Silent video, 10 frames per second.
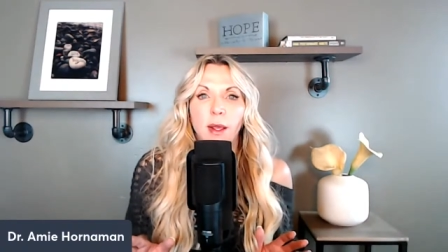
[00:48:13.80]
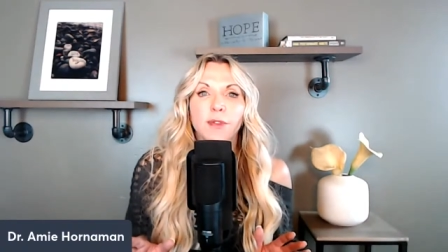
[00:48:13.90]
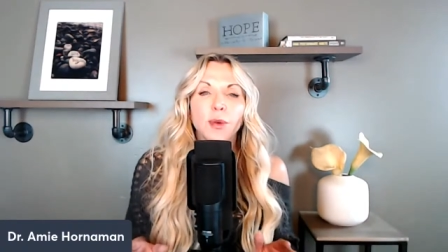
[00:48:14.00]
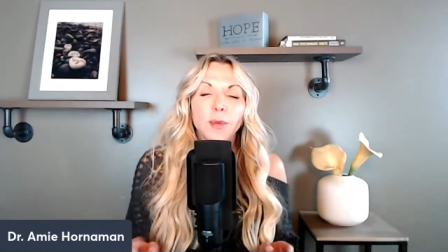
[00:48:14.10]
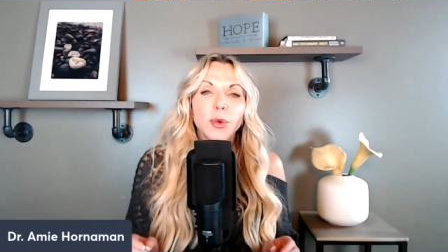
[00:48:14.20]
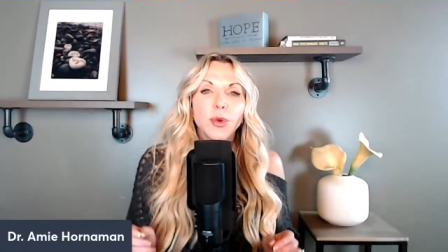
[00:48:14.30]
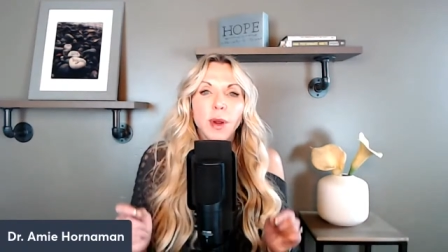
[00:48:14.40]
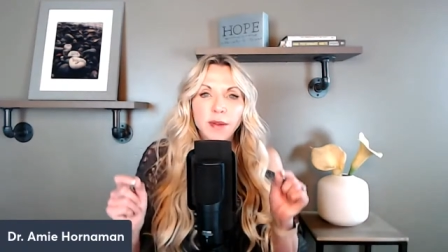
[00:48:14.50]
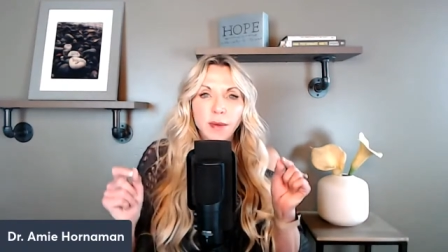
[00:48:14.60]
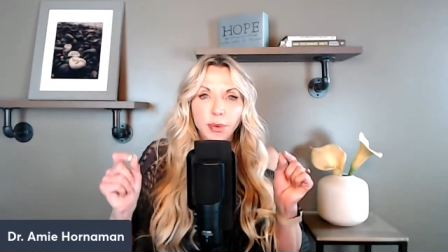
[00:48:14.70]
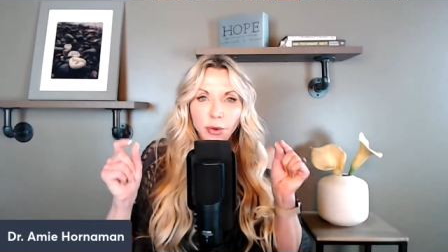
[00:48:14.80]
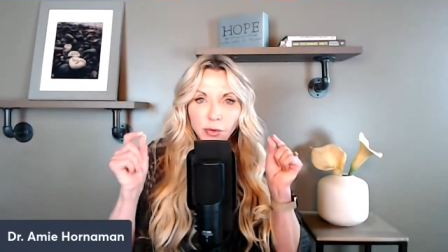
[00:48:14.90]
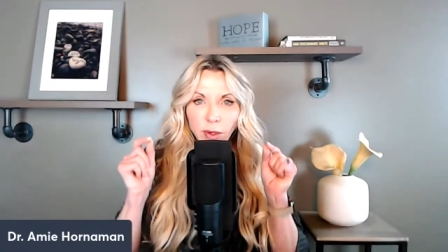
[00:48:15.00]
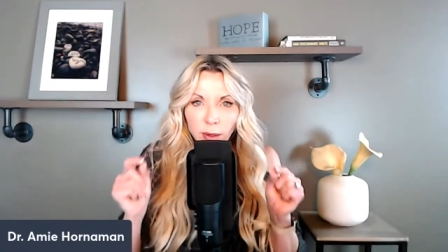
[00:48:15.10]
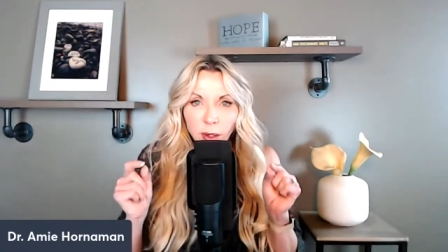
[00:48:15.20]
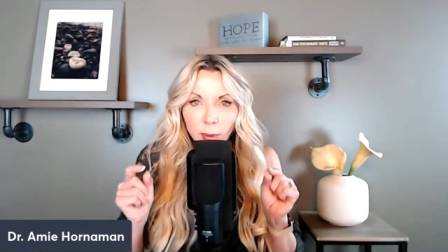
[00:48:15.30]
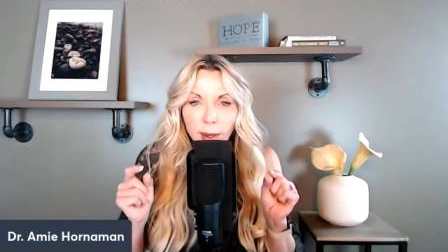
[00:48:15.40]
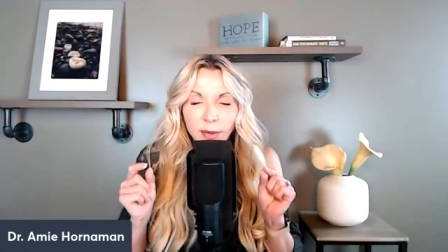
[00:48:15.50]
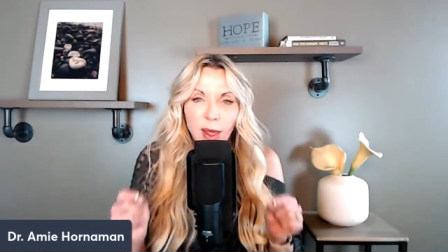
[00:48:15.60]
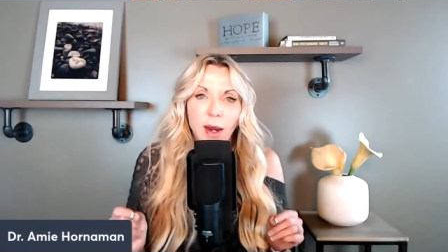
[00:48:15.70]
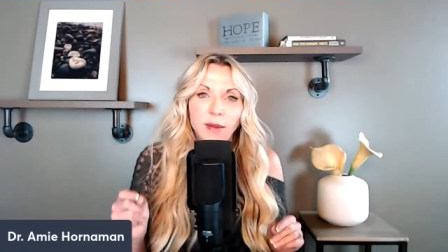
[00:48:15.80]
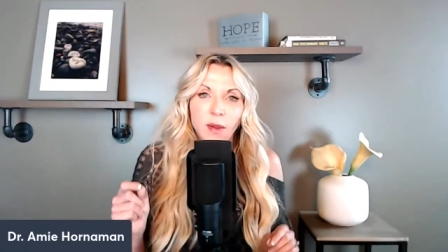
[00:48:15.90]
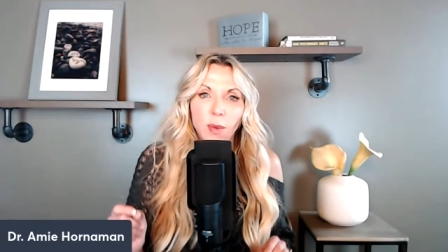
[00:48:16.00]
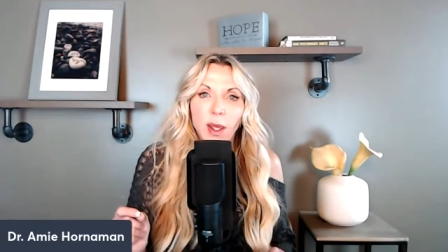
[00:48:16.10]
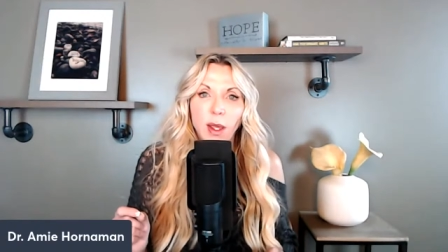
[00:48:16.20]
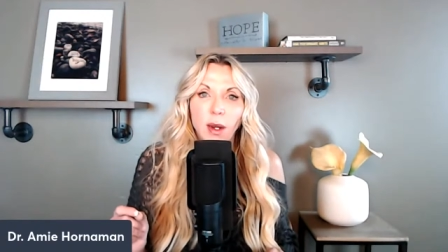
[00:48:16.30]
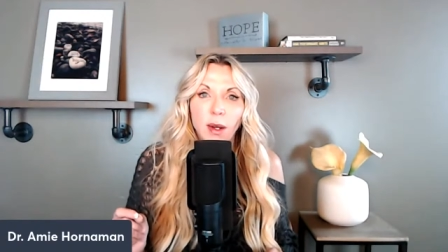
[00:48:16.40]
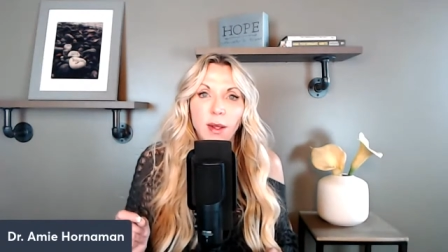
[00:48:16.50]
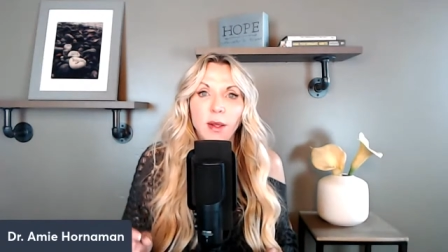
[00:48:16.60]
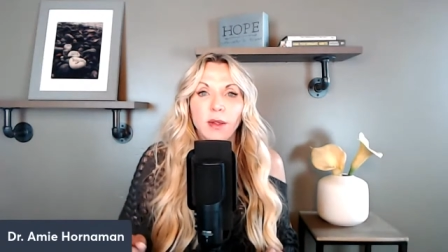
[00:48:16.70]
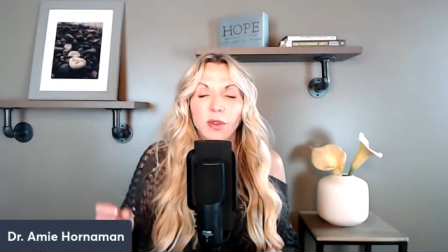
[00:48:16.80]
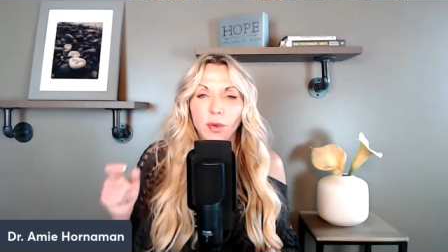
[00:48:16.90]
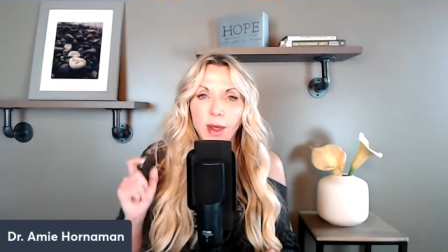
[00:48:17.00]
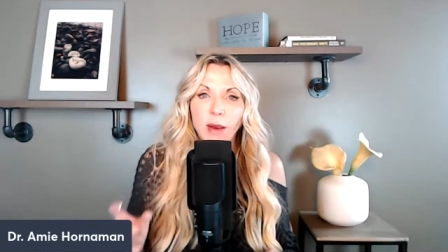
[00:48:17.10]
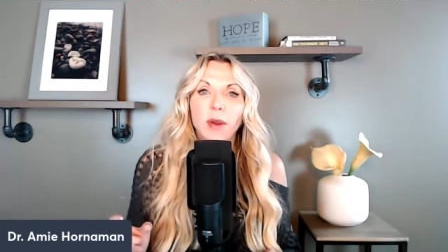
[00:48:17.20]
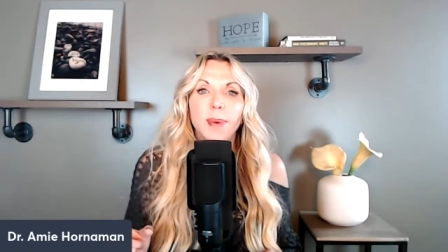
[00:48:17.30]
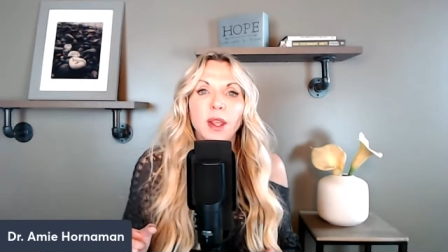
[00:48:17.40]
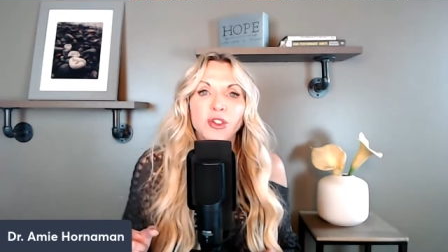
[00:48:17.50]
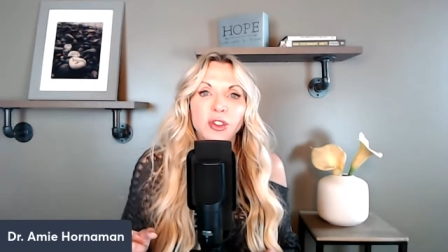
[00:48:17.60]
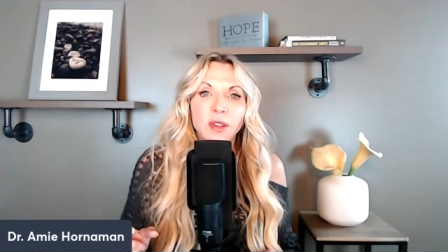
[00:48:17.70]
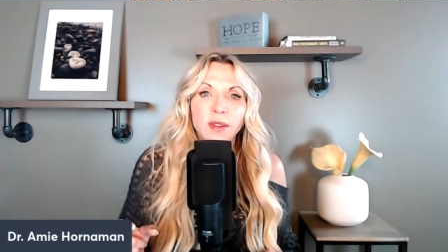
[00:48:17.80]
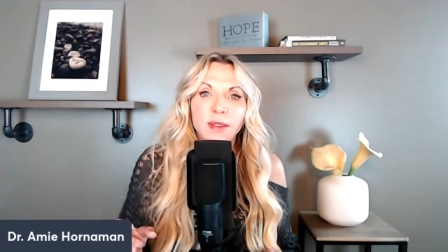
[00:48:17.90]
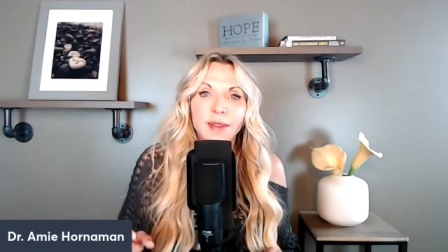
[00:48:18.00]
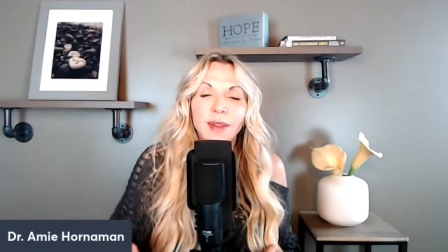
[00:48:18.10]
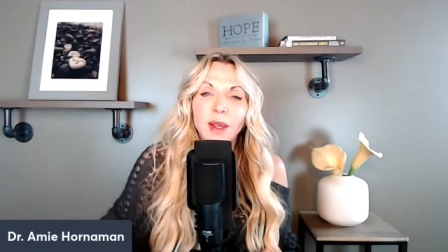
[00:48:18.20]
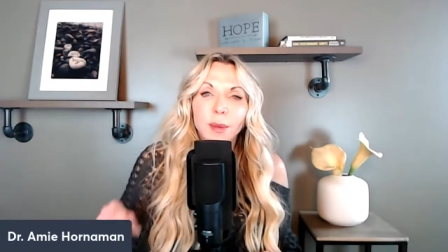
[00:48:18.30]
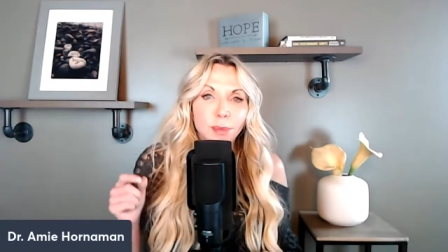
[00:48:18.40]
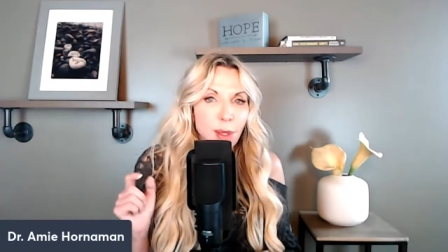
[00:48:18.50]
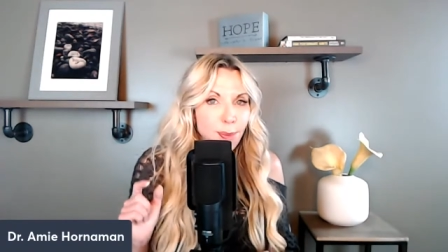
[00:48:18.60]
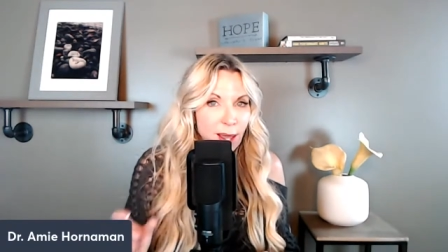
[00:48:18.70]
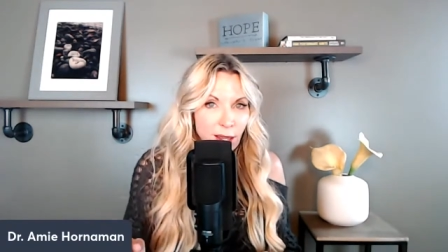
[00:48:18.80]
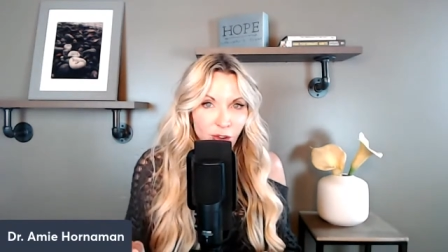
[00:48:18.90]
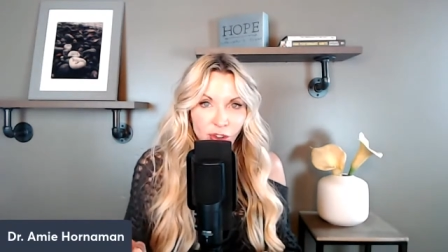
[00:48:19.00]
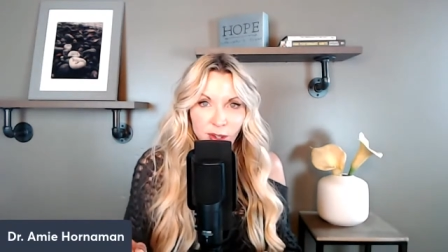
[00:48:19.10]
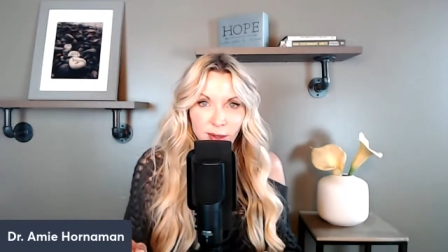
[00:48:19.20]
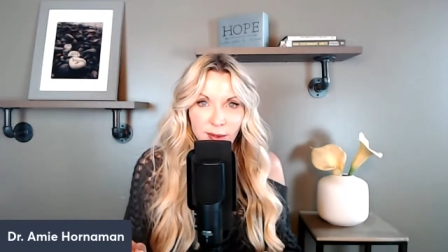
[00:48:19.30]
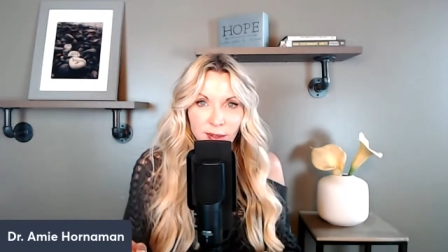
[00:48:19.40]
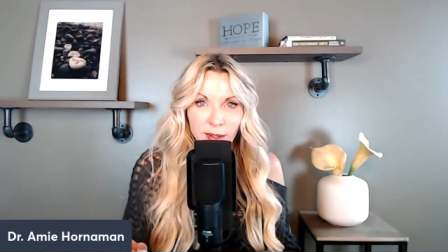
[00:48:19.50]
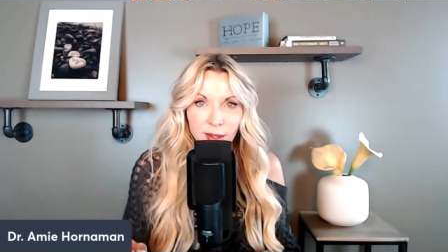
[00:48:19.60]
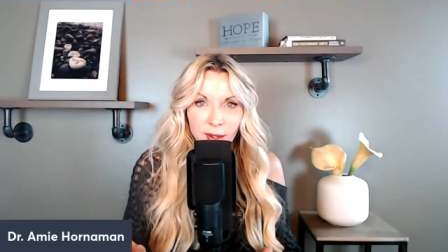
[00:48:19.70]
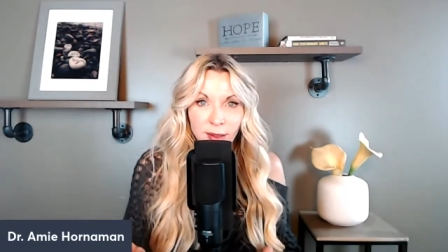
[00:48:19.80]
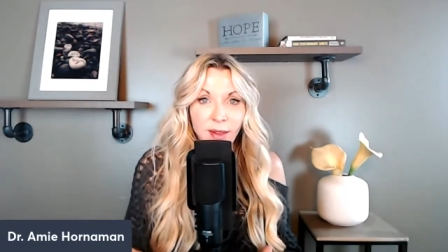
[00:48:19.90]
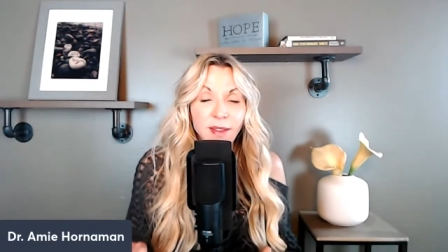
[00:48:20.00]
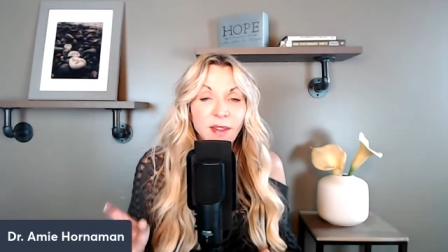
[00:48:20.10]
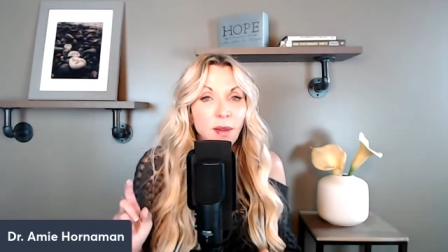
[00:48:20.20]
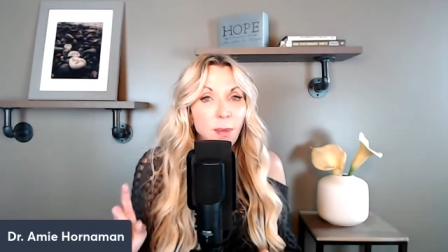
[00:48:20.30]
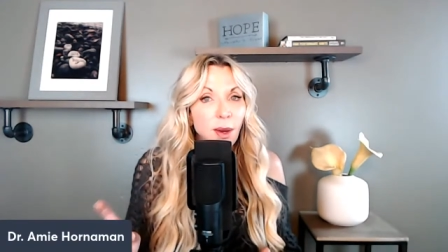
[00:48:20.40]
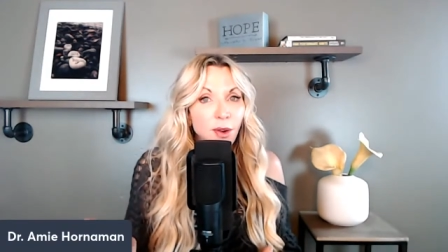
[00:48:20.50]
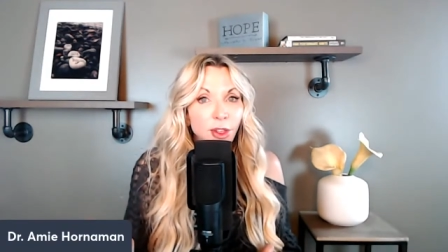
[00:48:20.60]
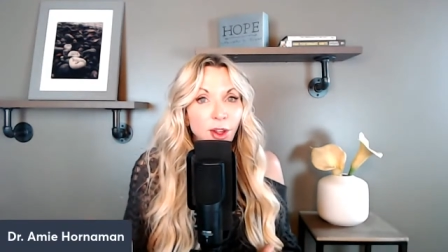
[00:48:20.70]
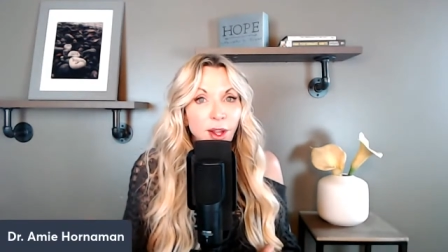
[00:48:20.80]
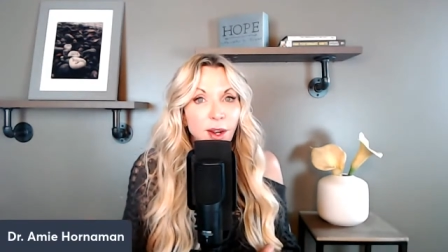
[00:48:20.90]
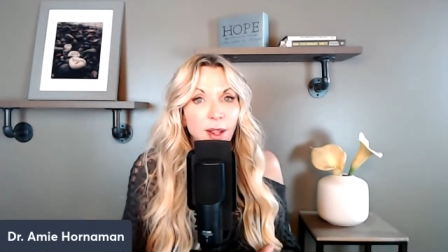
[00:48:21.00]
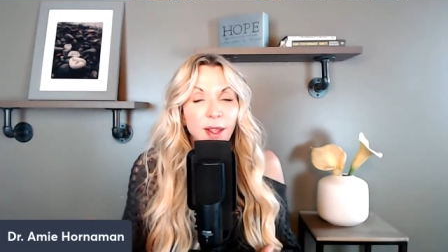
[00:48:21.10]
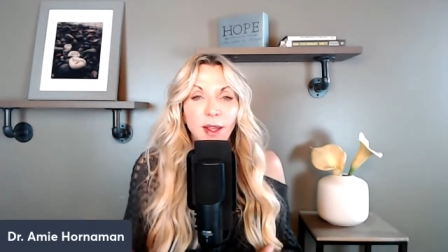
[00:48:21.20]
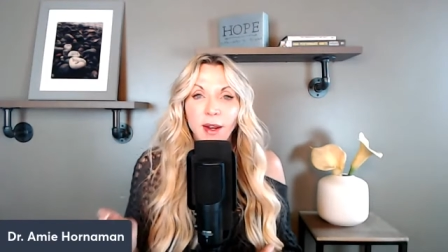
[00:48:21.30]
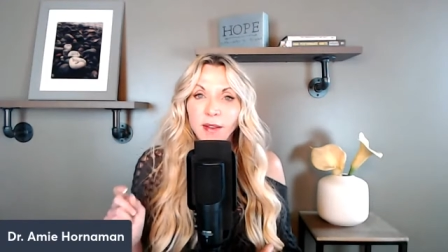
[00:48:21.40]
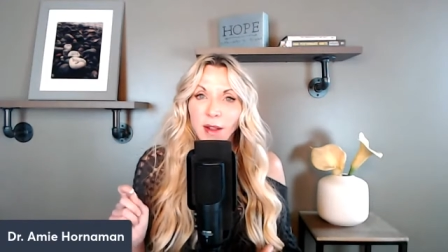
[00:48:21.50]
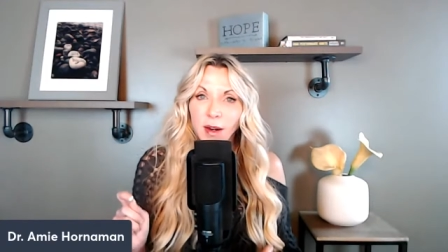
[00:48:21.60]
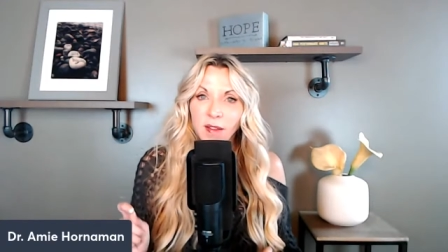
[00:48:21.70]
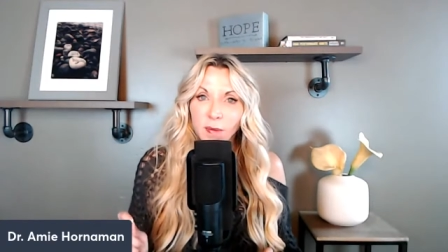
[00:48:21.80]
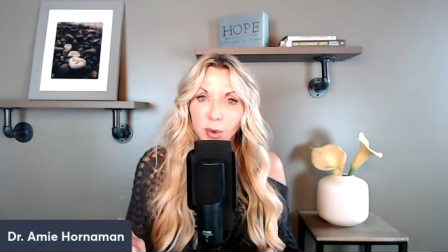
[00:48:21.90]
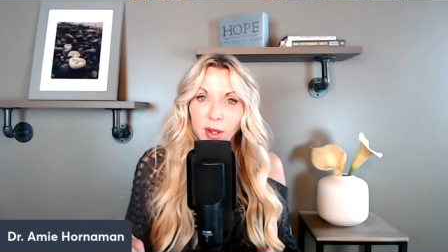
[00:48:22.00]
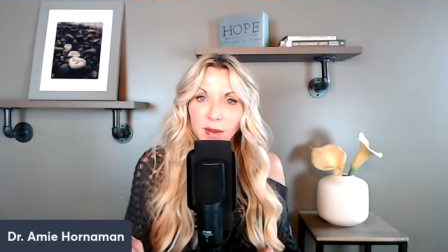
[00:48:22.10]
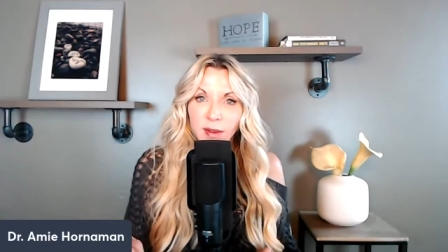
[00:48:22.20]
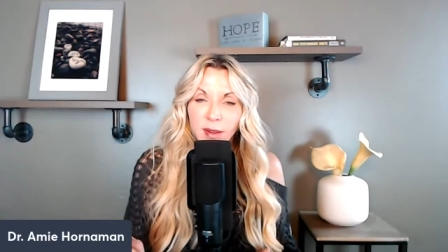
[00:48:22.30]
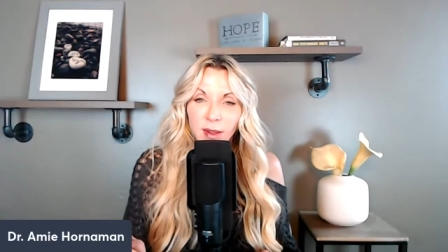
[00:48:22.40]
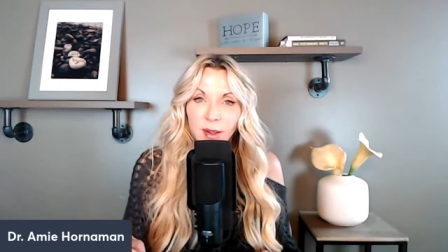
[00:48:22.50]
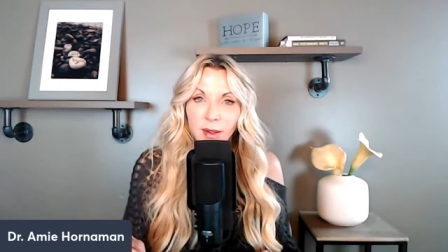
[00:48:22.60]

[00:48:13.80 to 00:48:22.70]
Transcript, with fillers: if your mood has improved a little bit, that is a win. So, thyroid patients, be patient. This is a marathon, it is not a sprint.